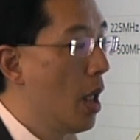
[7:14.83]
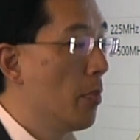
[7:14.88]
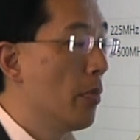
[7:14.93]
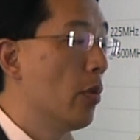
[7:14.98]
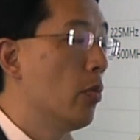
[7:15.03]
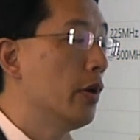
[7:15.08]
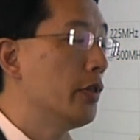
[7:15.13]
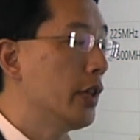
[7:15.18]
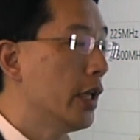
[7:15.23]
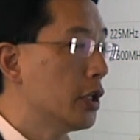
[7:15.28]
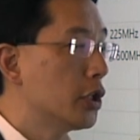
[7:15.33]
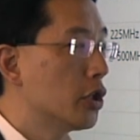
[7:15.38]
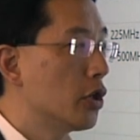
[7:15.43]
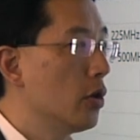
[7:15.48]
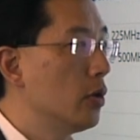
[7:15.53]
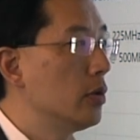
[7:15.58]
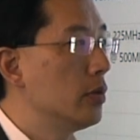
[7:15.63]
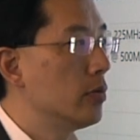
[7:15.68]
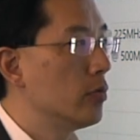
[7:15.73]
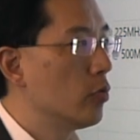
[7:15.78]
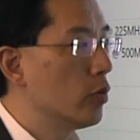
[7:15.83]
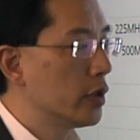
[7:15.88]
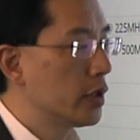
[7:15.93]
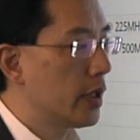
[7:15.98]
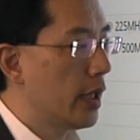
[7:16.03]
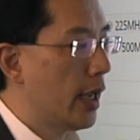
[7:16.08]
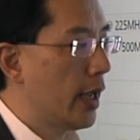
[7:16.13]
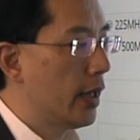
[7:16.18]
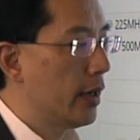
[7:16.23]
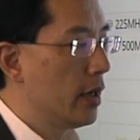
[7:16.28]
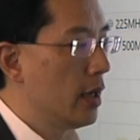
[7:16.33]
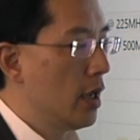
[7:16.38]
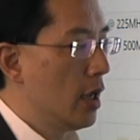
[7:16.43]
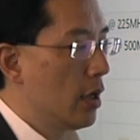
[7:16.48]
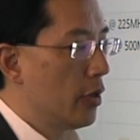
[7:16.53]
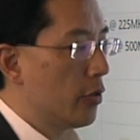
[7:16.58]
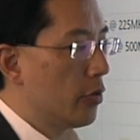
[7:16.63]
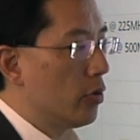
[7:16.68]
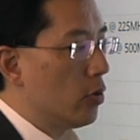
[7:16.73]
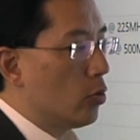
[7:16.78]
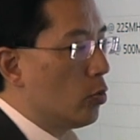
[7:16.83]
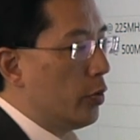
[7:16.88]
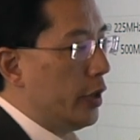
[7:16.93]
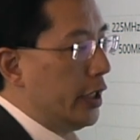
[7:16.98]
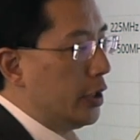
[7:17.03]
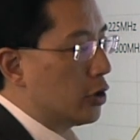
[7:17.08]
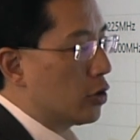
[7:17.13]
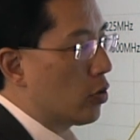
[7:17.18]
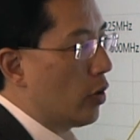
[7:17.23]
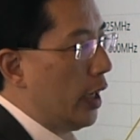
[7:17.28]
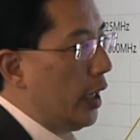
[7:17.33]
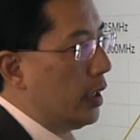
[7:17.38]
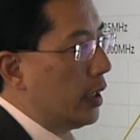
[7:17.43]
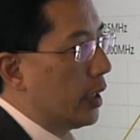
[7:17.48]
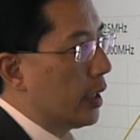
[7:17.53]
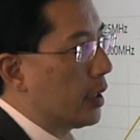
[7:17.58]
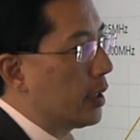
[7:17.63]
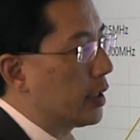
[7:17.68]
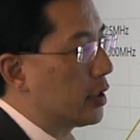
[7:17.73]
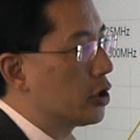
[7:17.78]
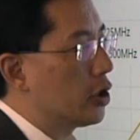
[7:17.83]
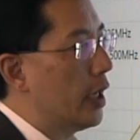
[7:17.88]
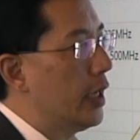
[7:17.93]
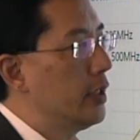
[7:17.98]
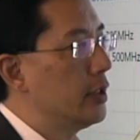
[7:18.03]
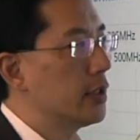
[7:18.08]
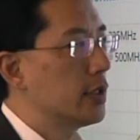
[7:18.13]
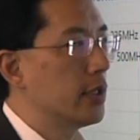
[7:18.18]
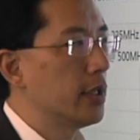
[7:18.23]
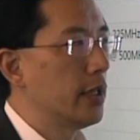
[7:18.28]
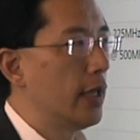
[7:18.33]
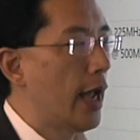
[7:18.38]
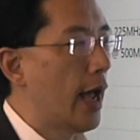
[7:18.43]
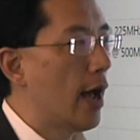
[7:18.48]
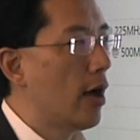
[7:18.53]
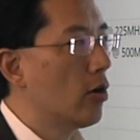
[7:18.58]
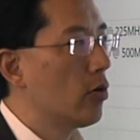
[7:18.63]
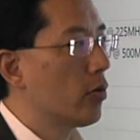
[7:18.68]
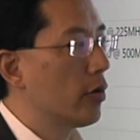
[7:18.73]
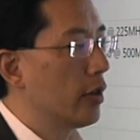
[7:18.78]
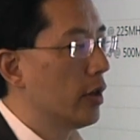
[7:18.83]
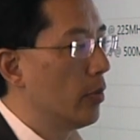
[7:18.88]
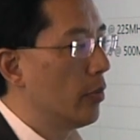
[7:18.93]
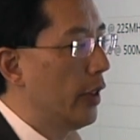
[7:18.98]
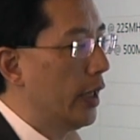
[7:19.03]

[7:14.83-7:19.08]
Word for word: But what they showed was that through retraining and changes to the algorithm,